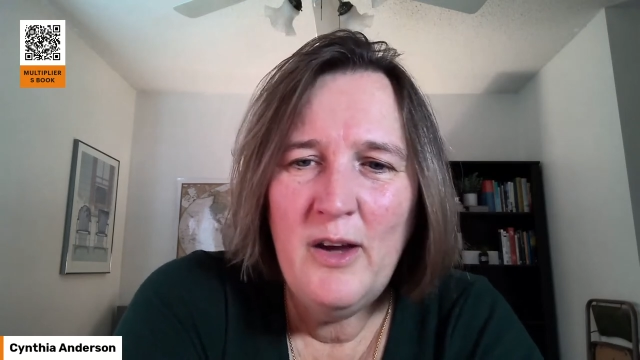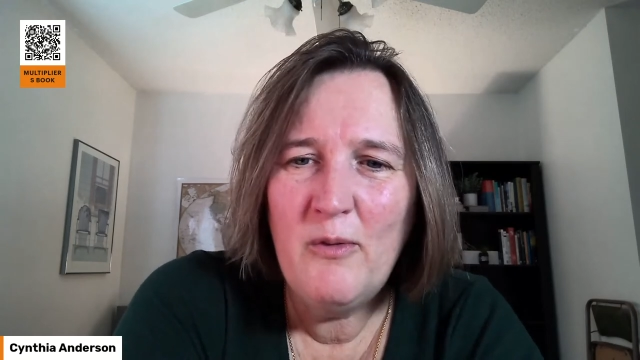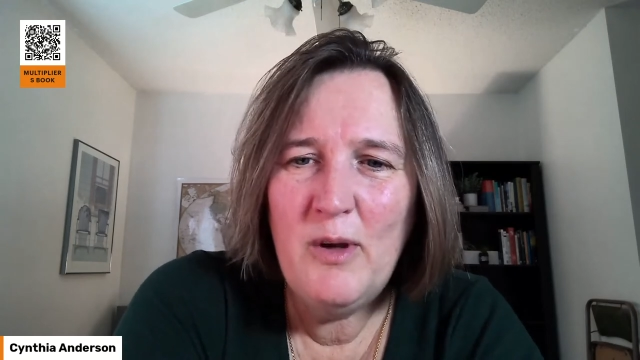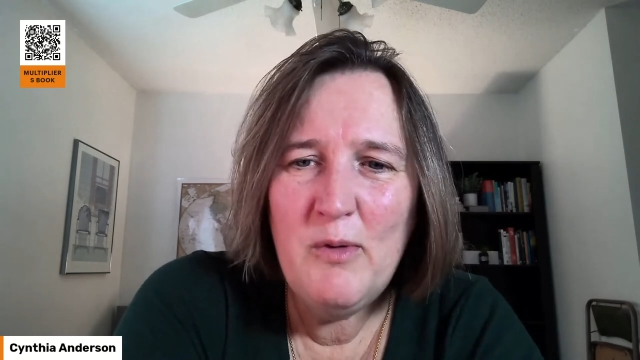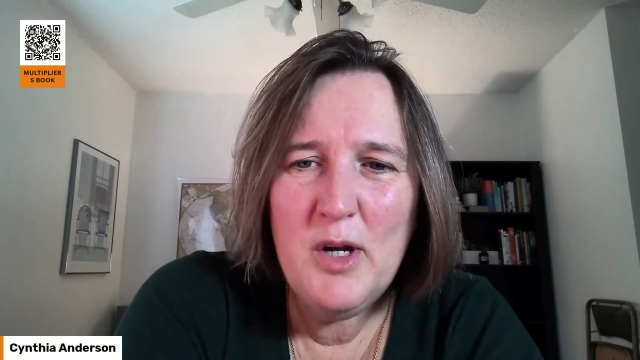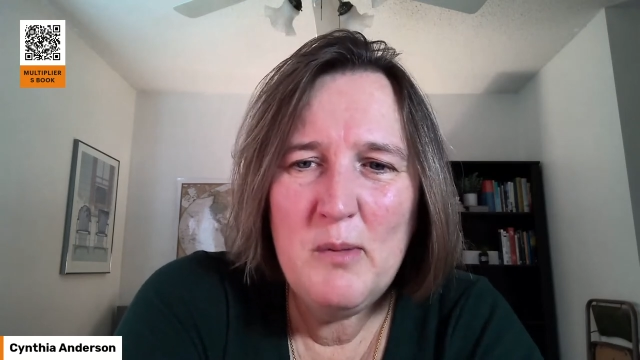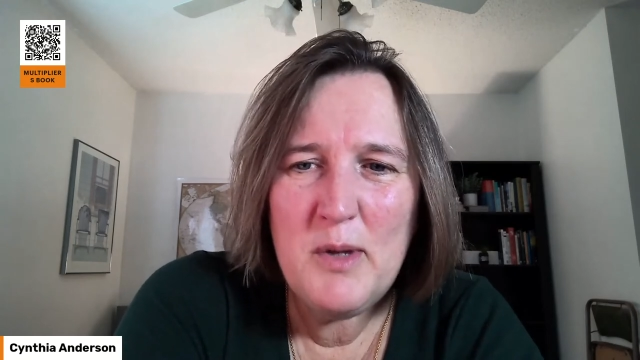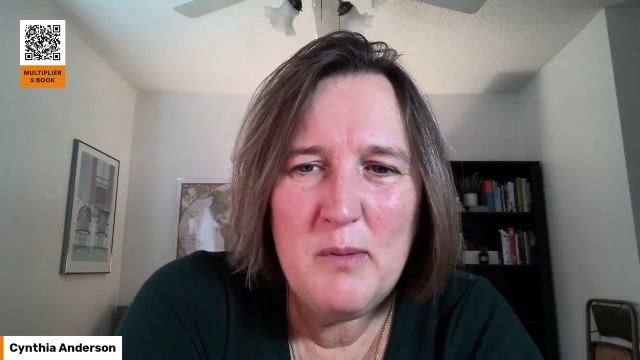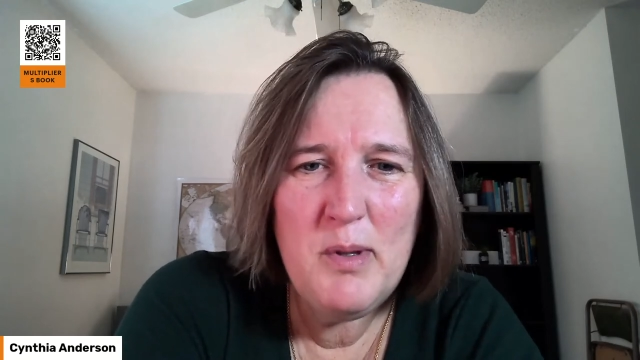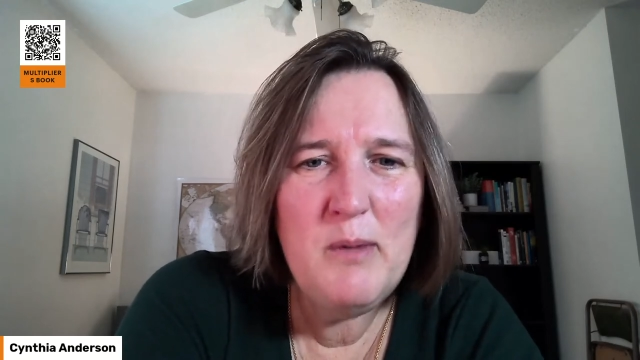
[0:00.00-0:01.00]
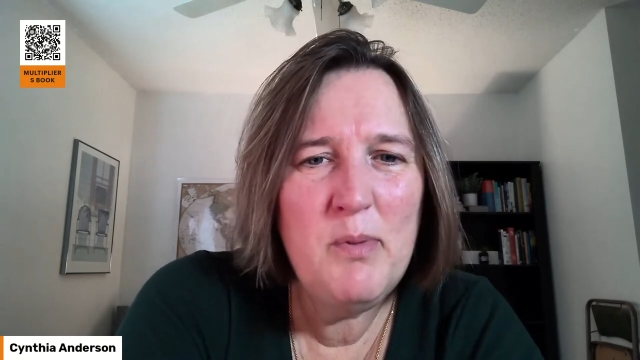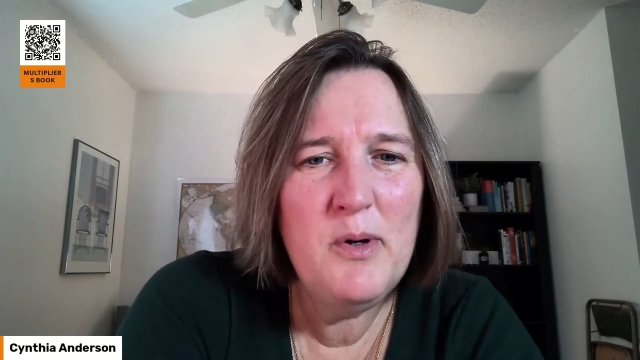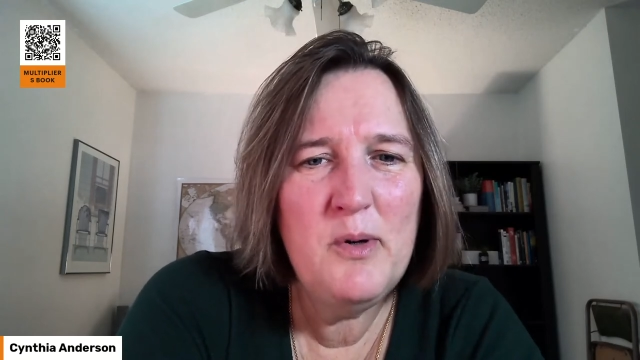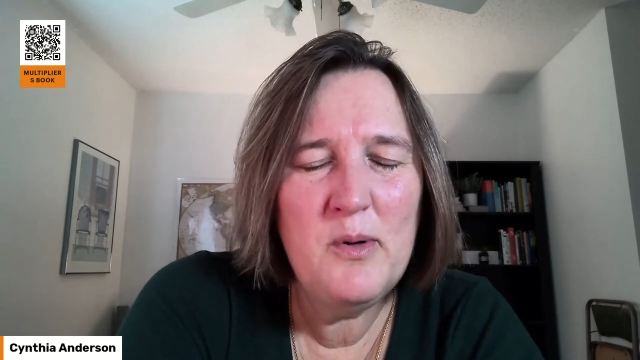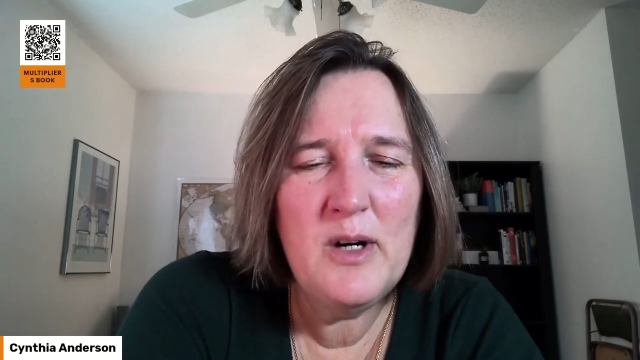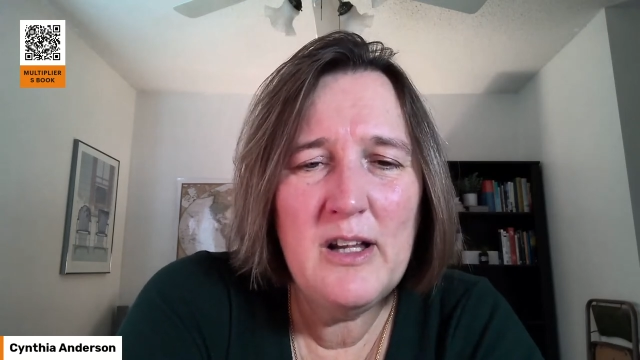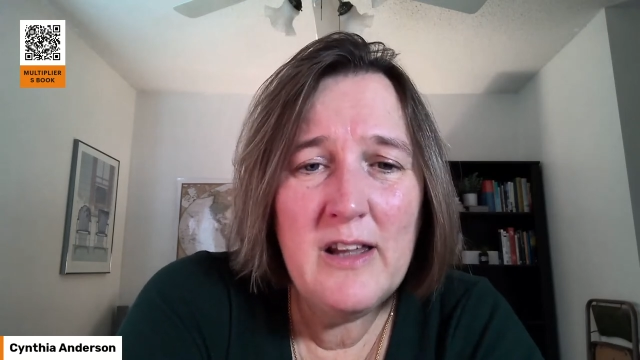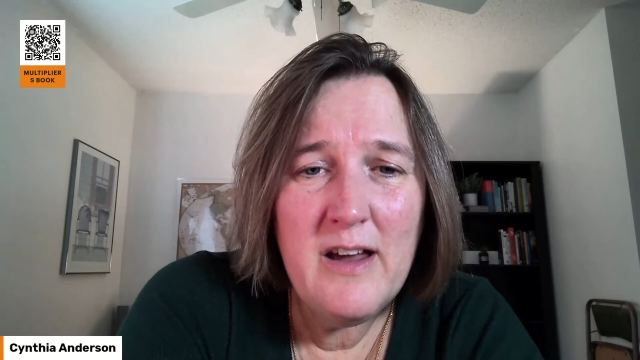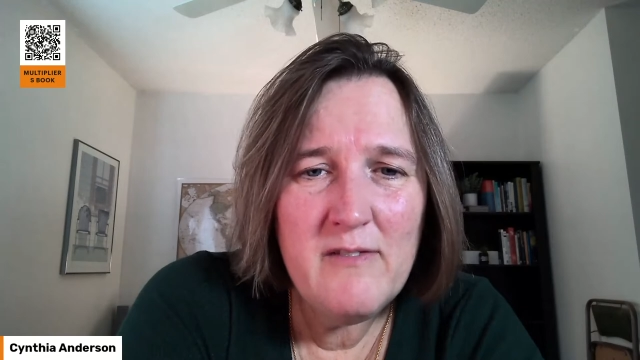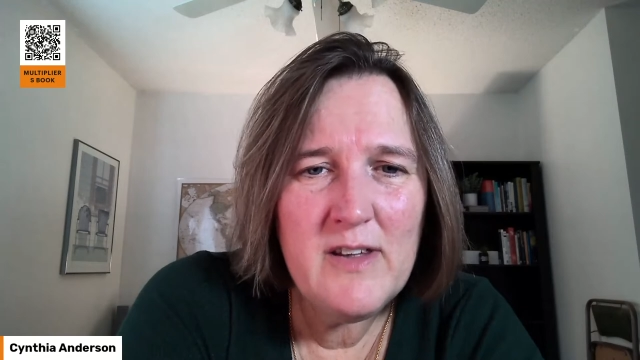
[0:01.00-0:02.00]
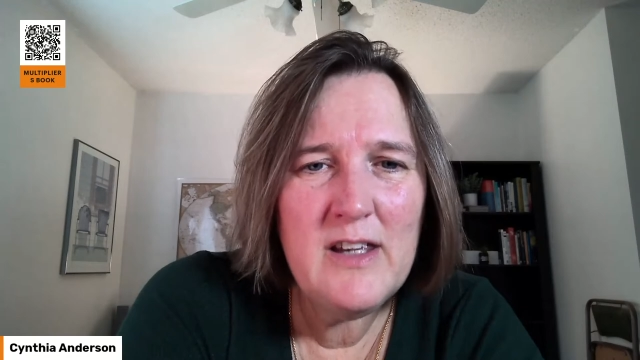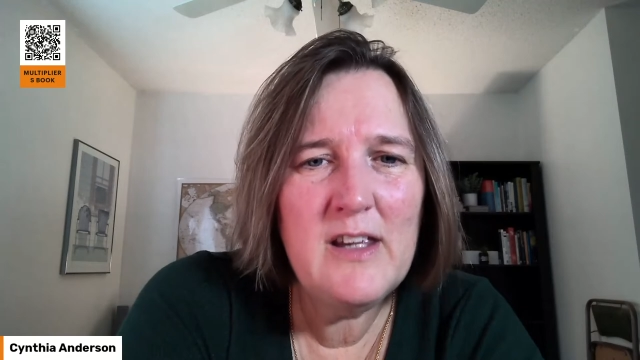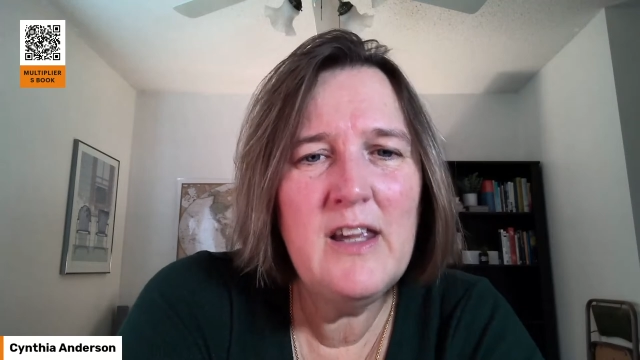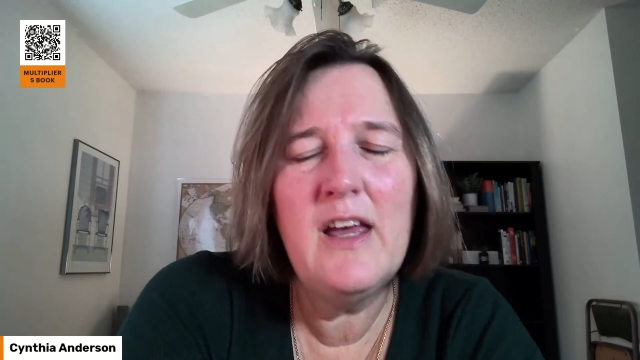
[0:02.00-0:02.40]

we want to be people who are loving